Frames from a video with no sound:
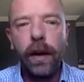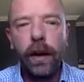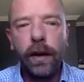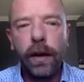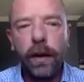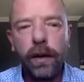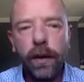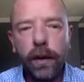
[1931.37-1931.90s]

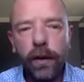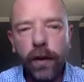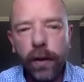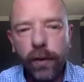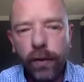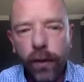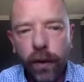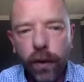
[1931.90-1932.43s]
Here there's an
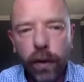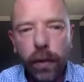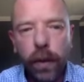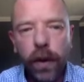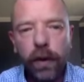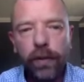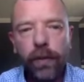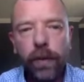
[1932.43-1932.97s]
inverted
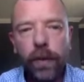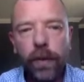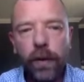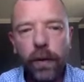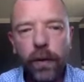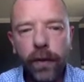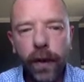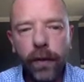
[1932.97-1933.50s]
part of
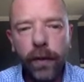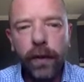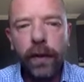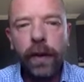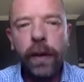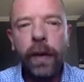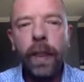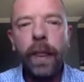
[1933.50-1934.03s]
chromosome
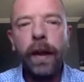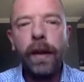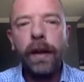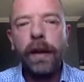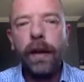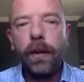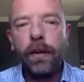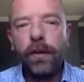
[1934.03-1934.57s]
7
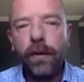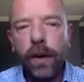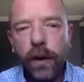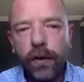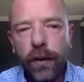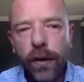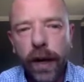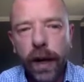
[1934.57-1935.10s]
that was
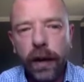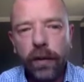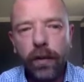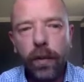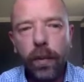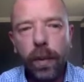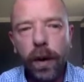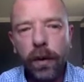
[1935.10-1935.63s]
translocated
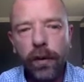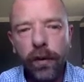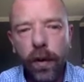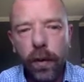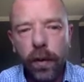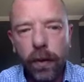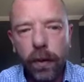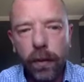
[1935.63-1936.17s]
to a part of
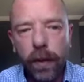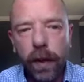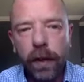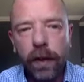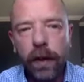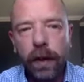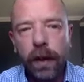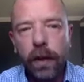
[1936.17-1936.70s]
chromosome
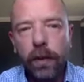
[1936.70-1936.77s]
10,